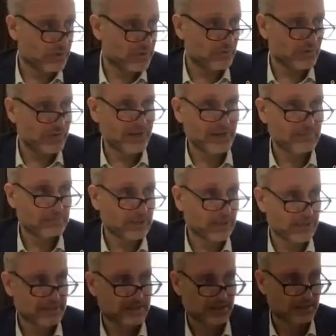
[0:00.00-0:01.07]
3
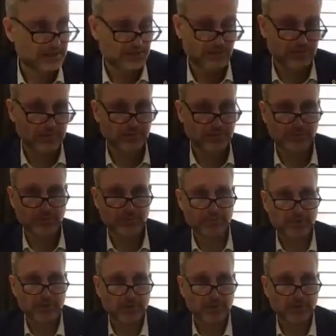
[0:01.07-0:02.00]
blessings. You don't need to flip.